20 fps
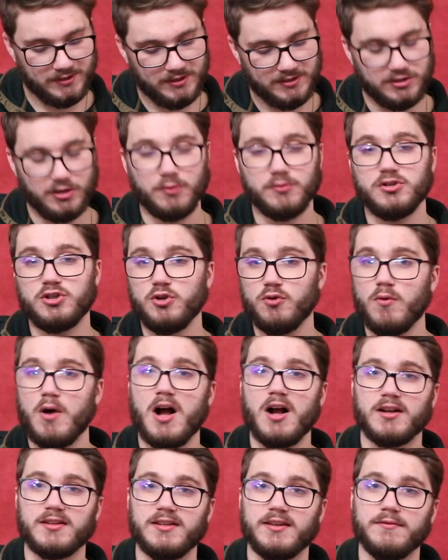So 2
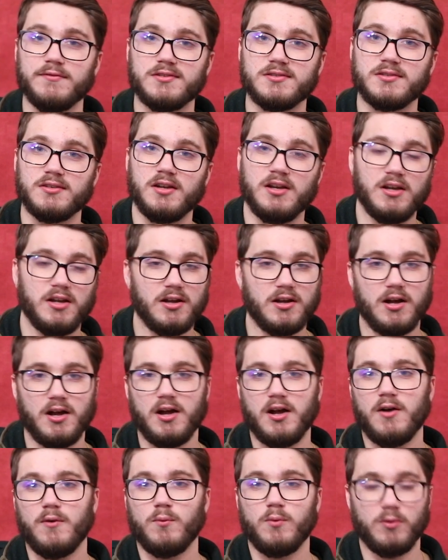octaves.
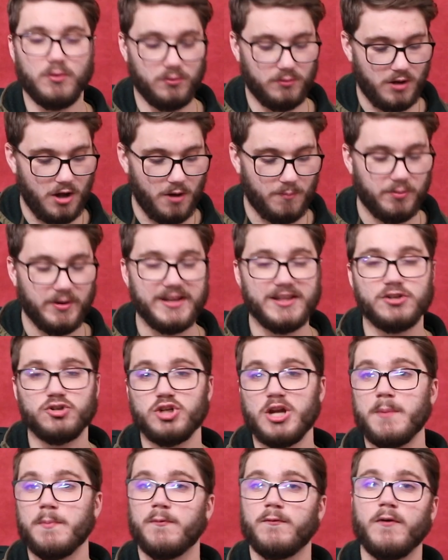I'll play the
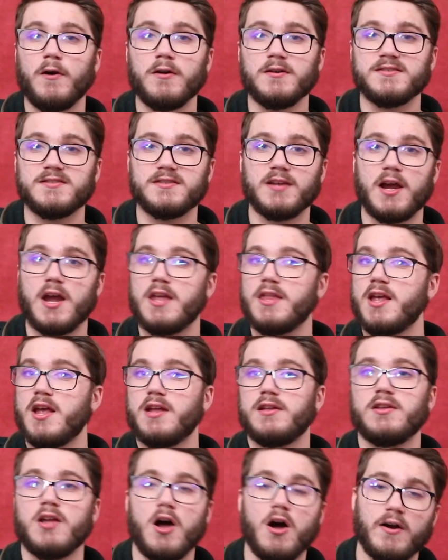shape first, and
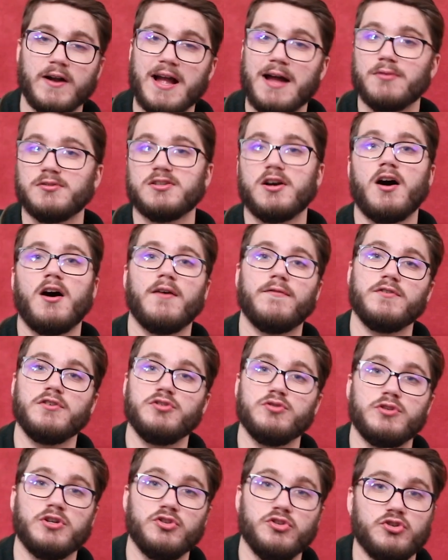then I'll count off,
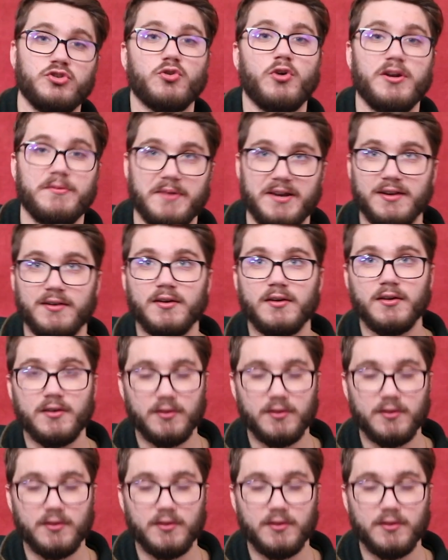and you can join me.